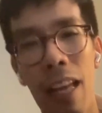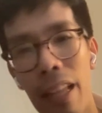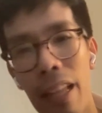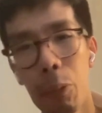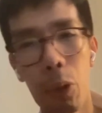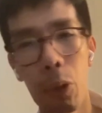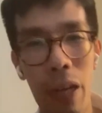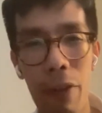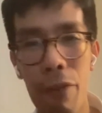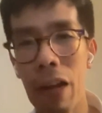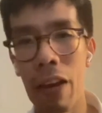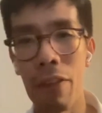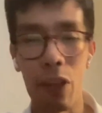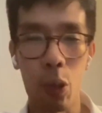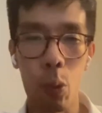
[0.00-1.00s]
Let's put it at
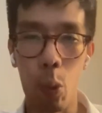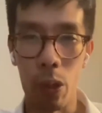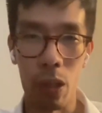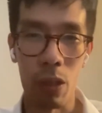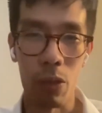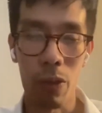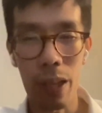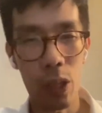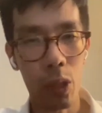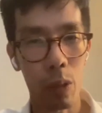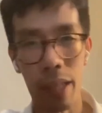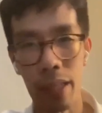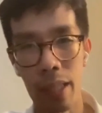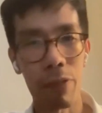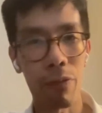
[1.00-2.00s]
5.25, right? So
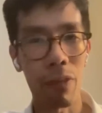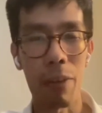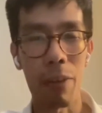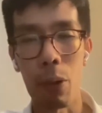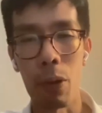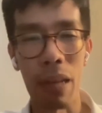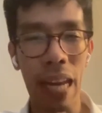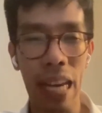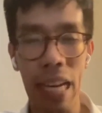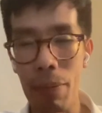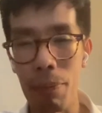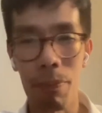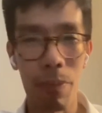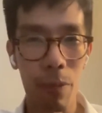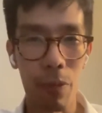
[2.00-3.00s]
let's say 5.8,